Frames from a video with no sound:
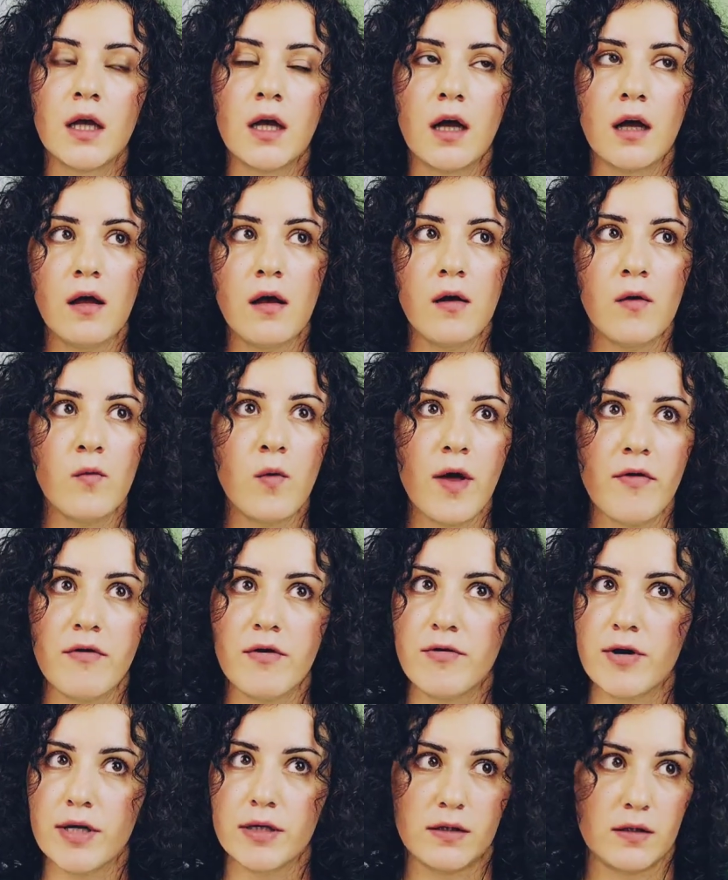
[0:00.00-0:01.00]
Whether
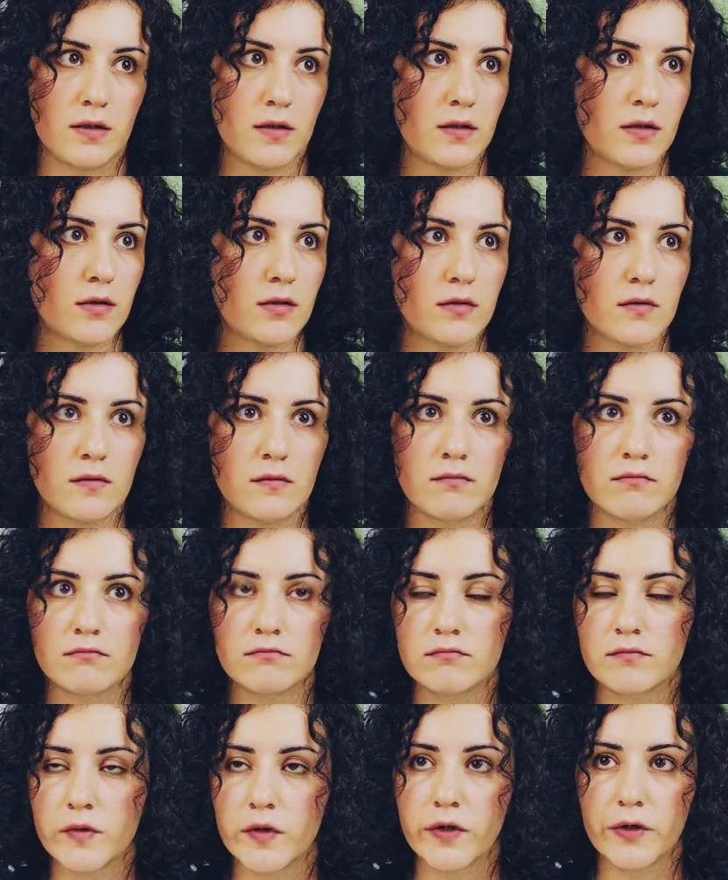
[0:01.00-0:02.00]
it's
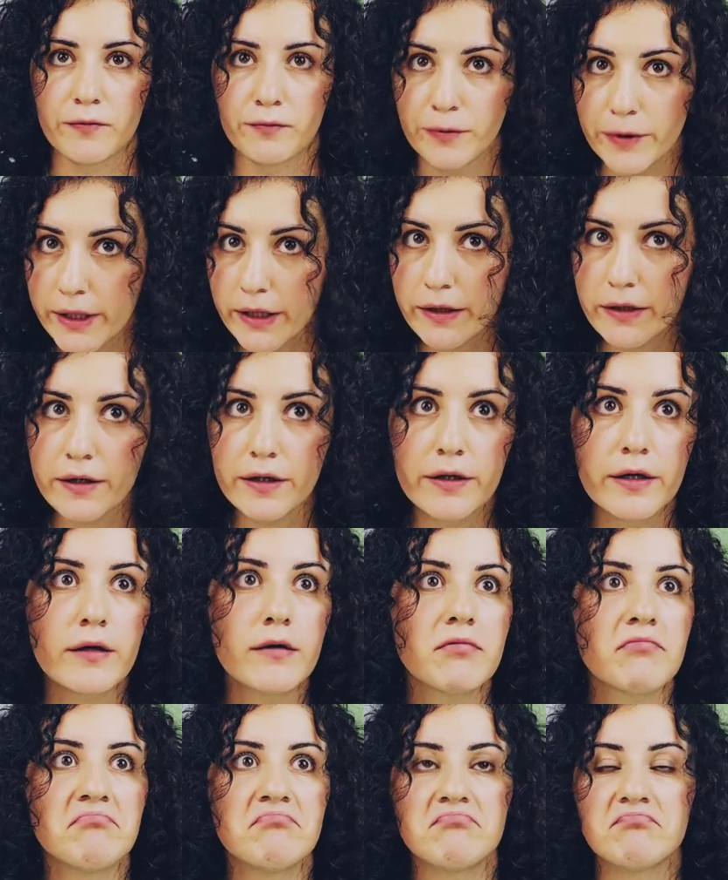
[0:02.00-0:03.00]
career,
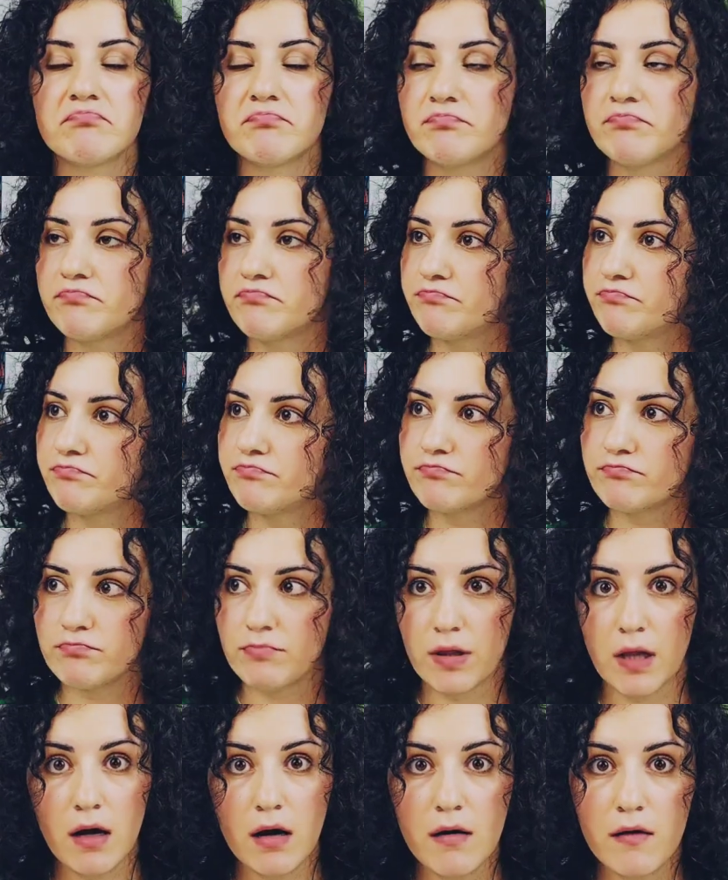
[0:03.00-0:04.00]

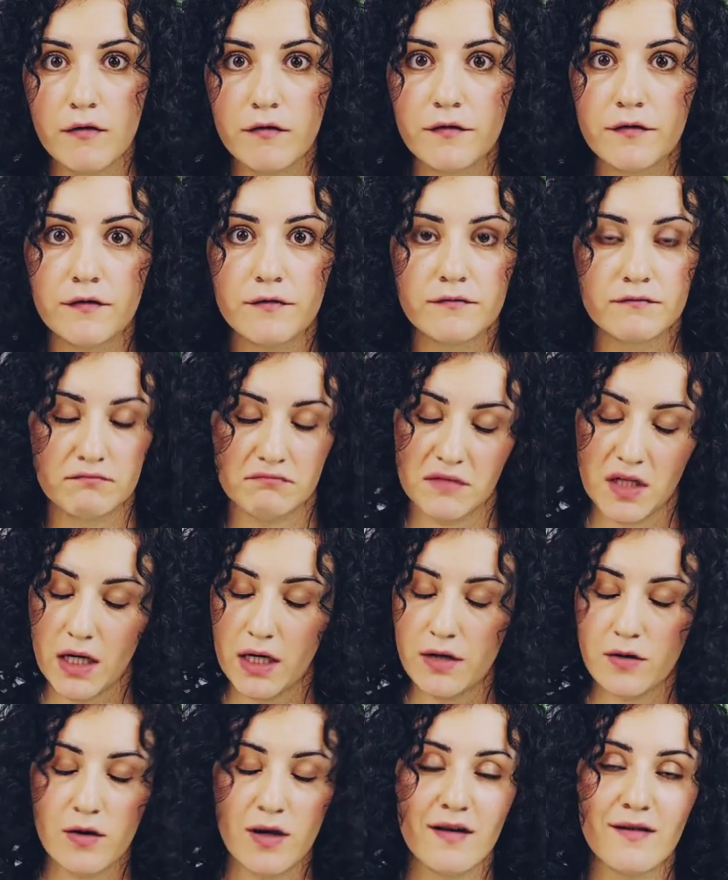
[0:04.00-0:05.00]
love, I
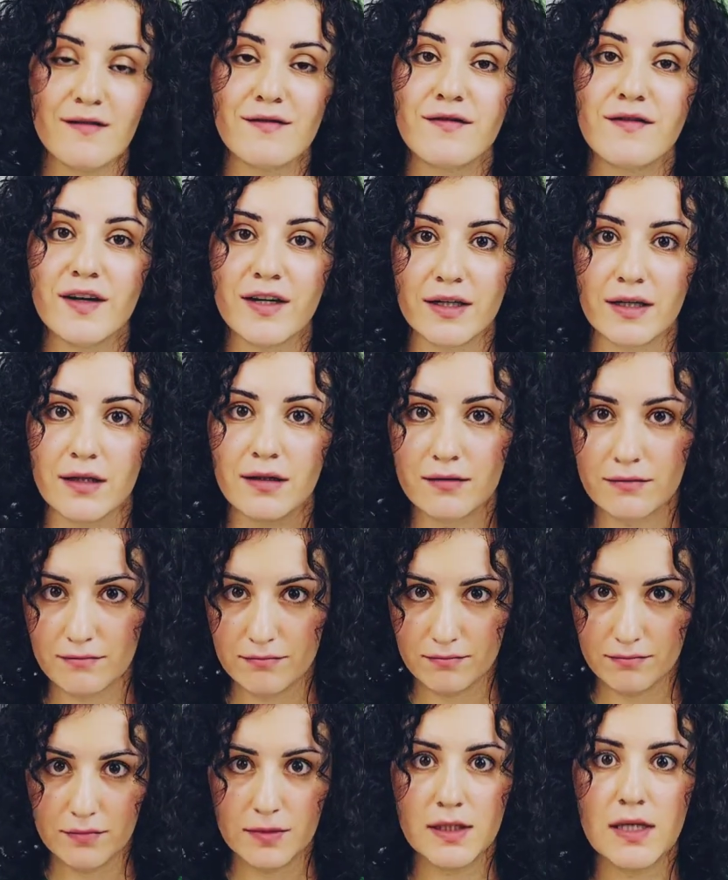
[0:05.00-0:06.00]
don't give a fuck.
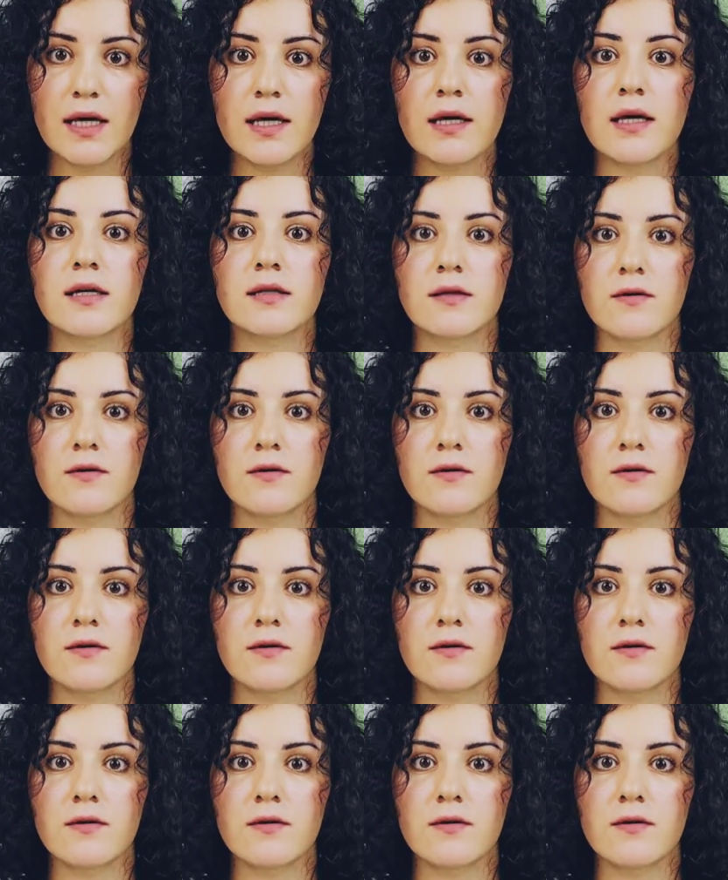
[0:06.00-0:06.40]
Take it as it